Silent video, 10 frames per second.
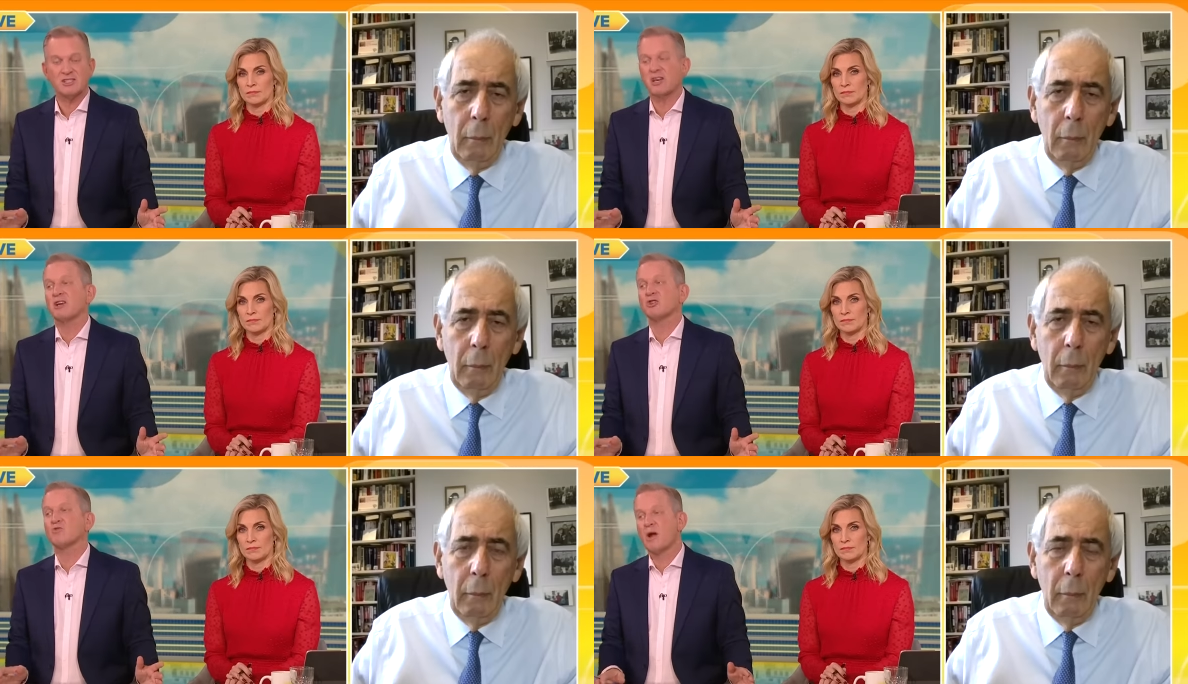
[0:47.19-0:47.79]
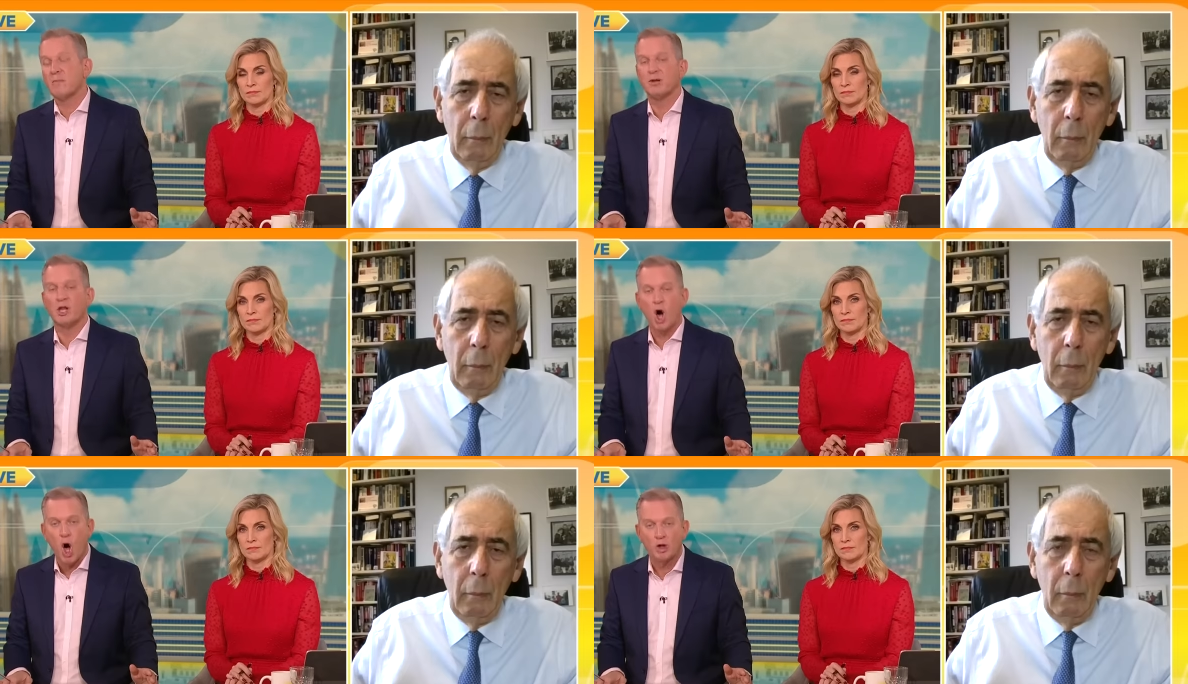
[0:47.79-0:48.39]
Speaker 1: is going to
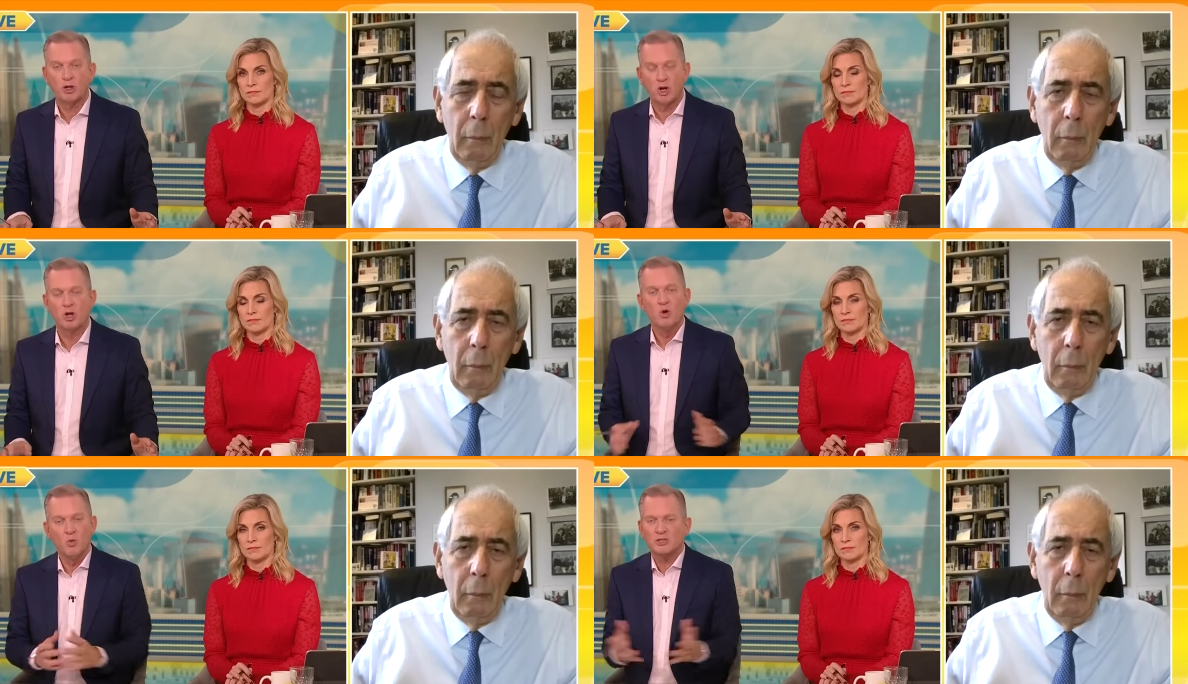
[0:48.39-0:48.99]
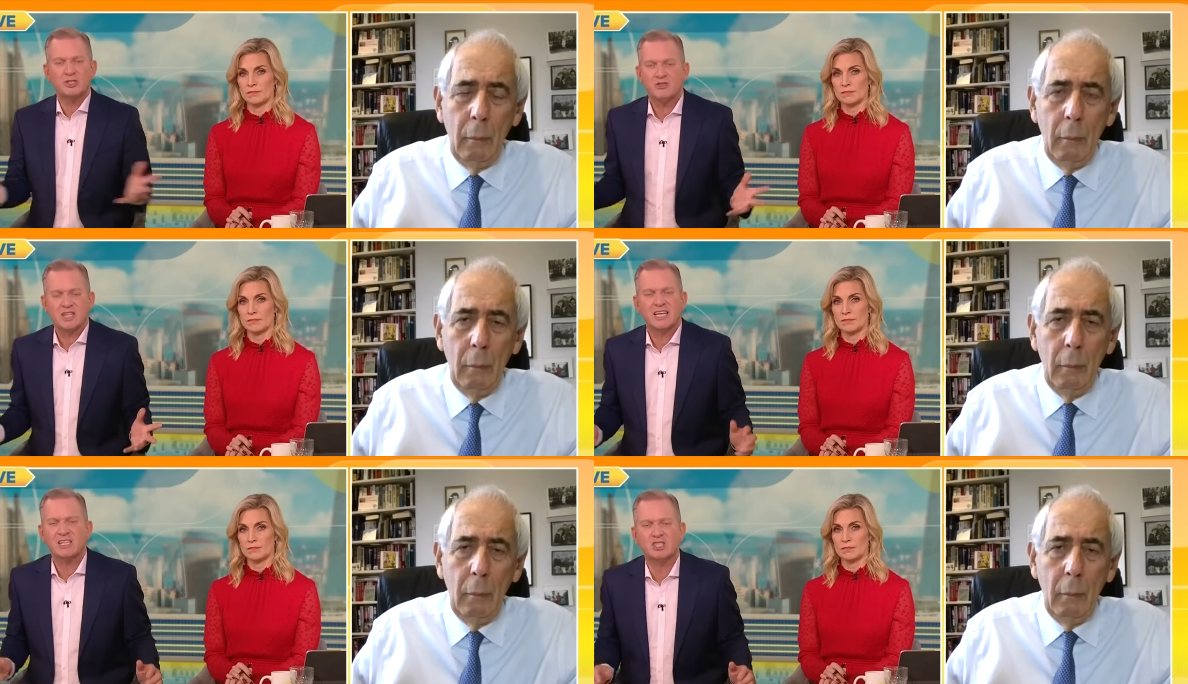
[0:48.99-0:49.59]
rumble on and on. What do you
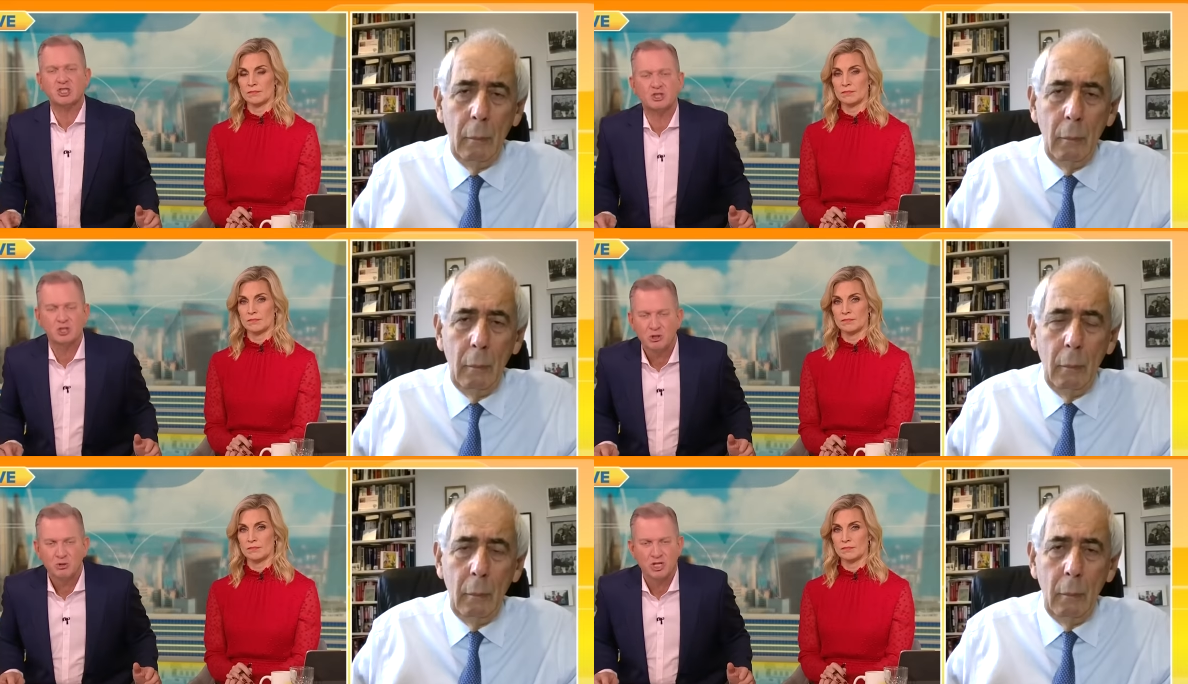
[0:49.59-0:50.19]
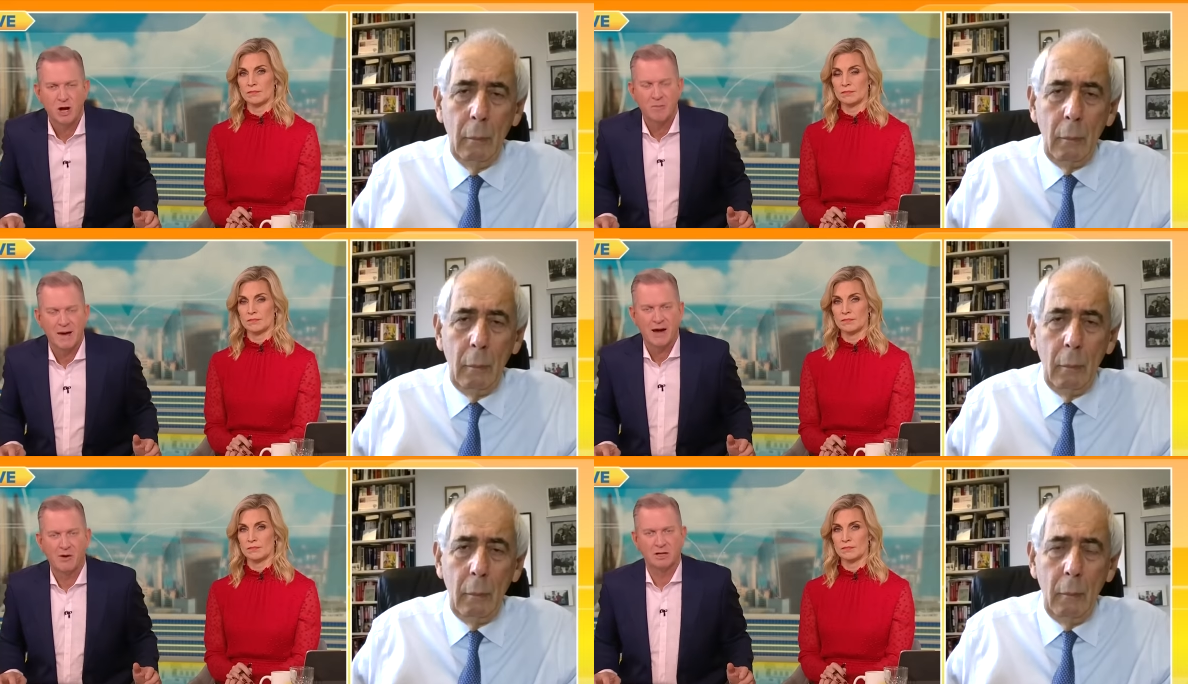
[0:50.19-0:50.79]
think he should do, Tom
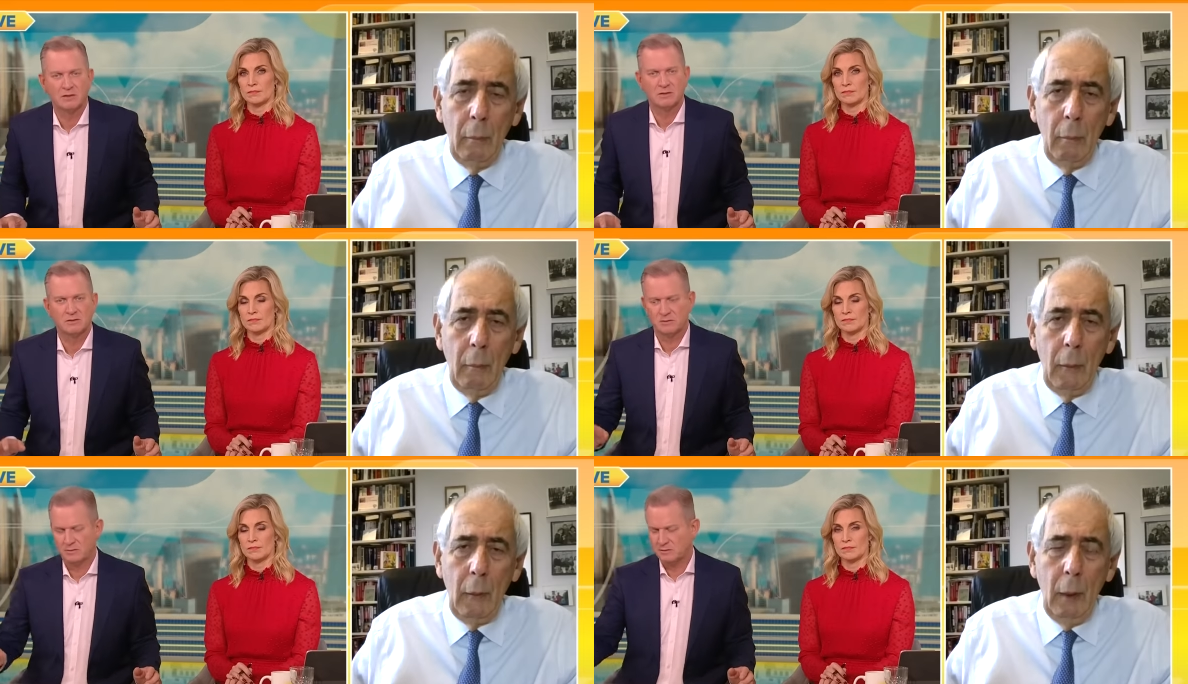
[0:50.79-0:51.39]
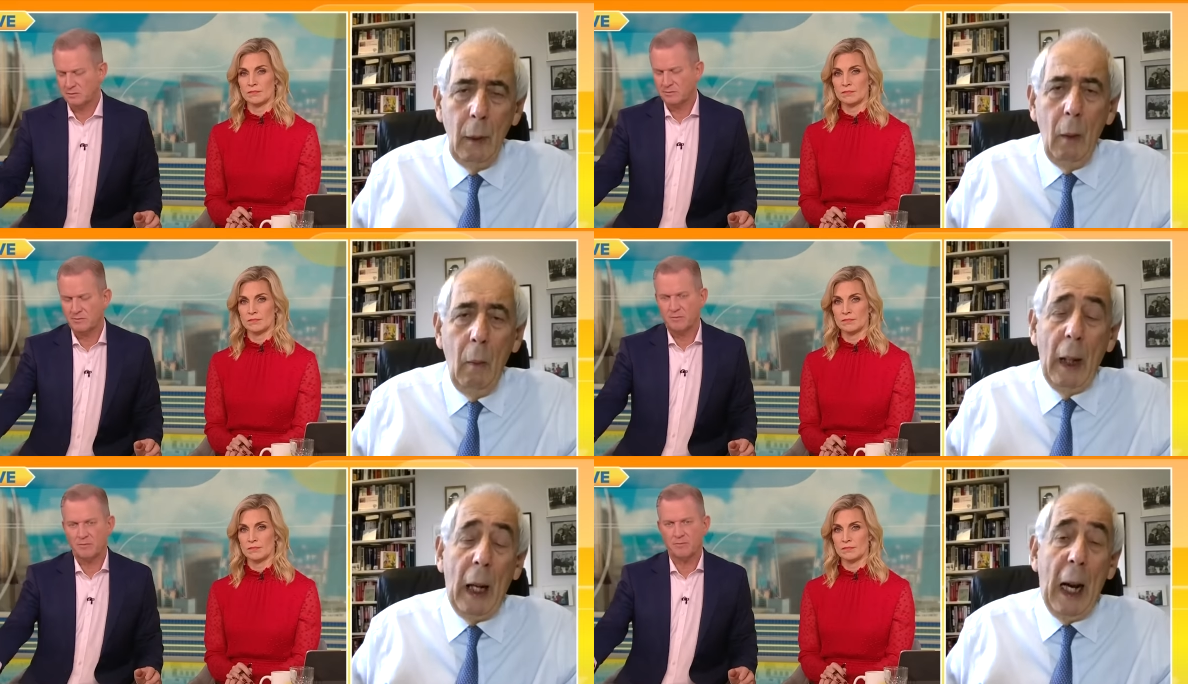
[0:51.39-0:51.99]
Bower?
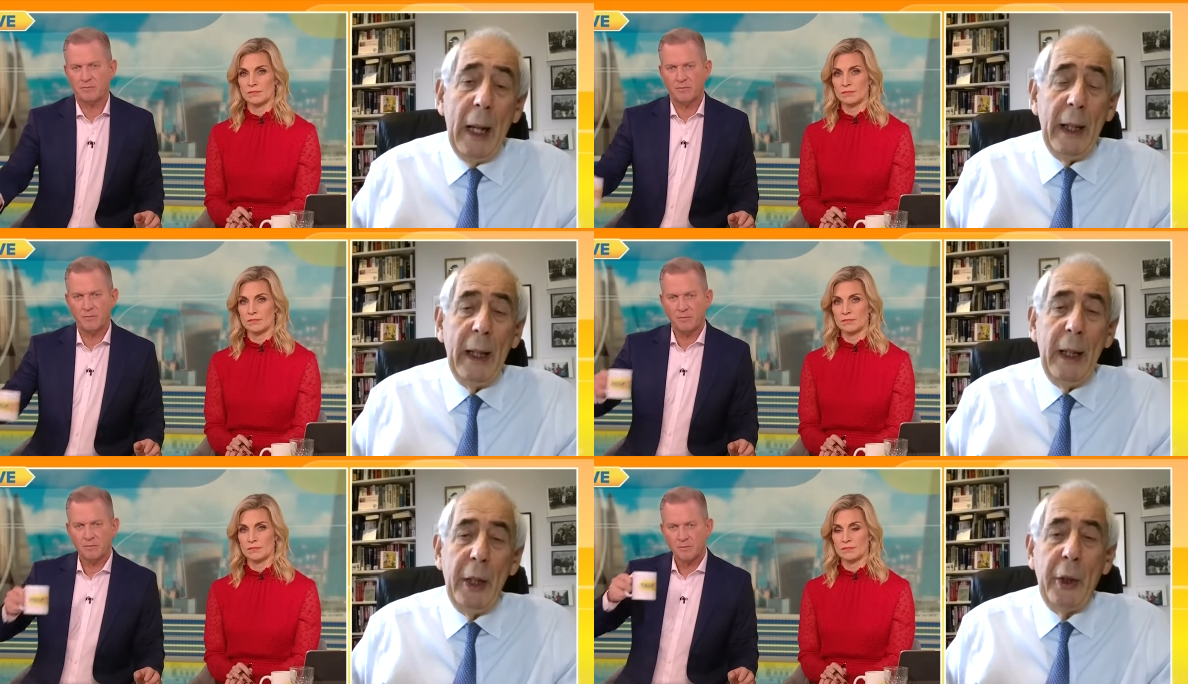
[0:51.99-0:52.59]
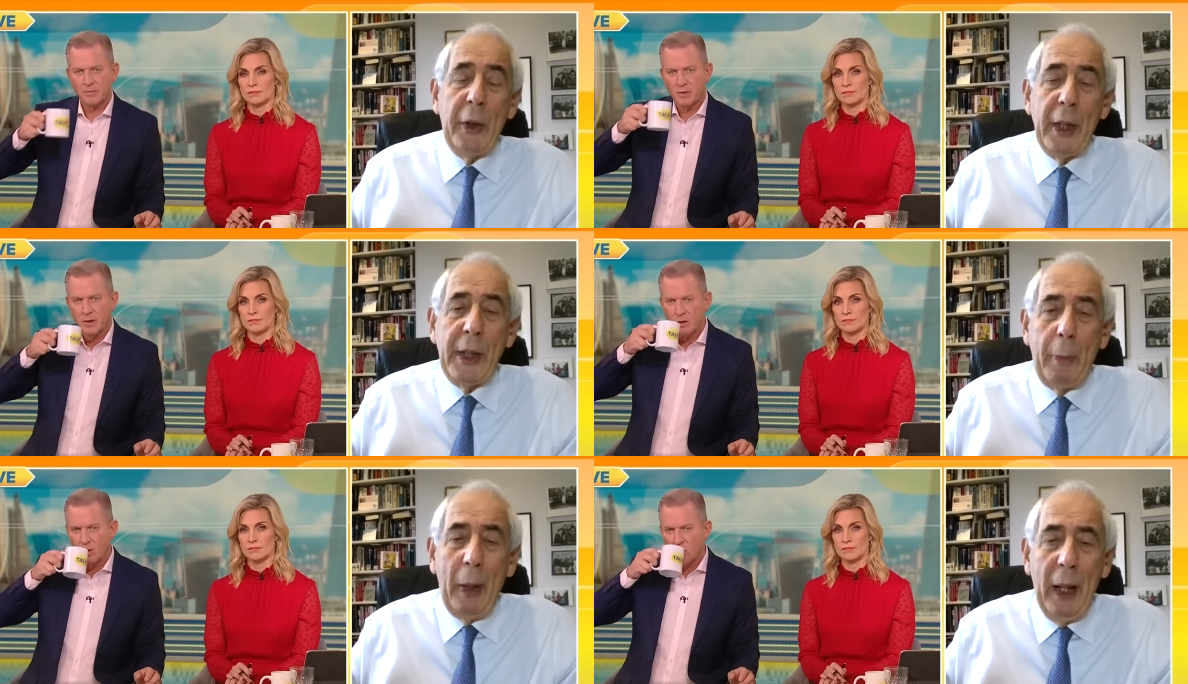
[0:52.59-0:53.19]
Speaker 2: Well, I think he should
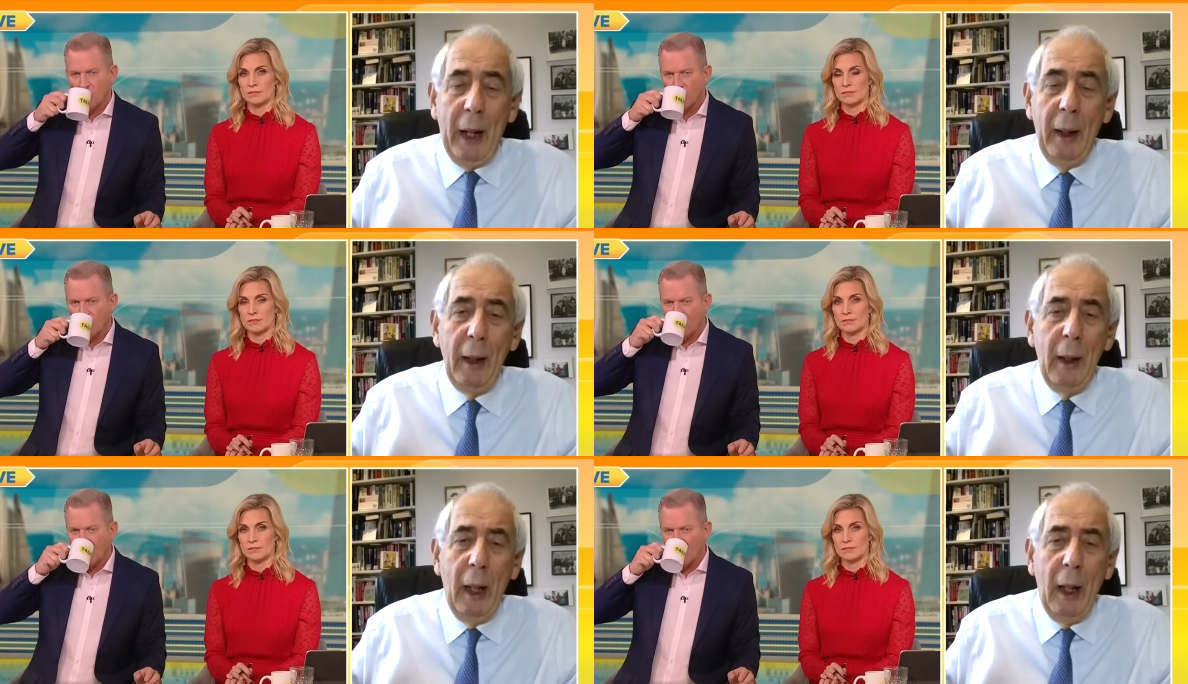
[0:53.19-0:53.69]
disappear.